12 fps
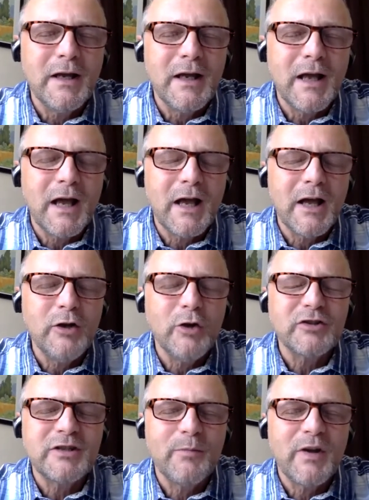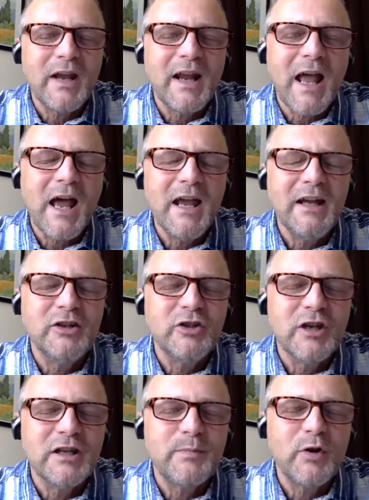not simply in our
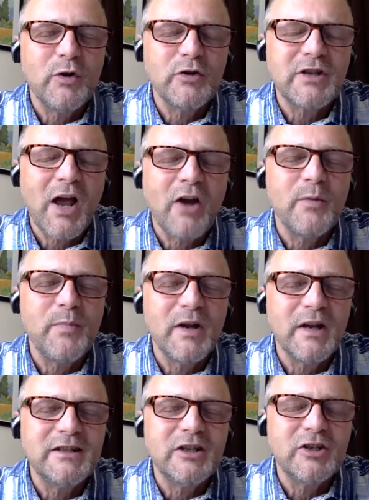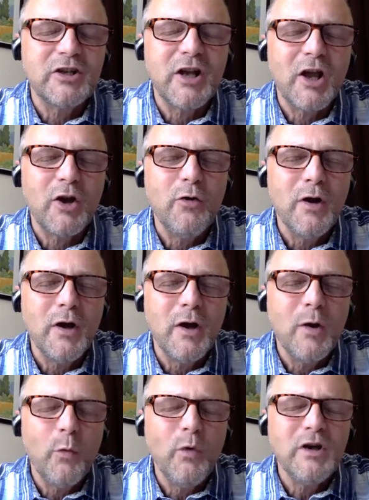energies, but also our ability to know
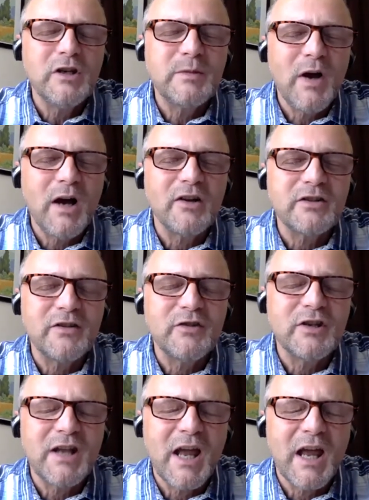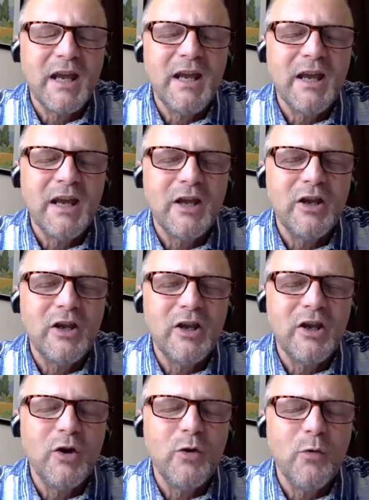which parts of today
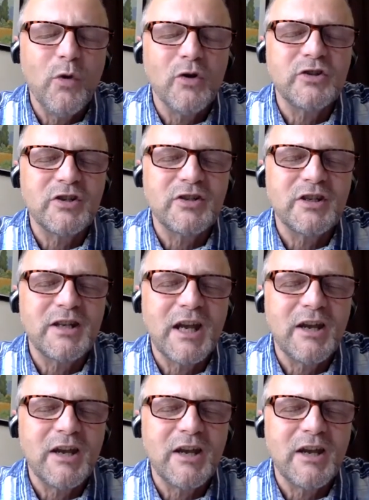you want us to take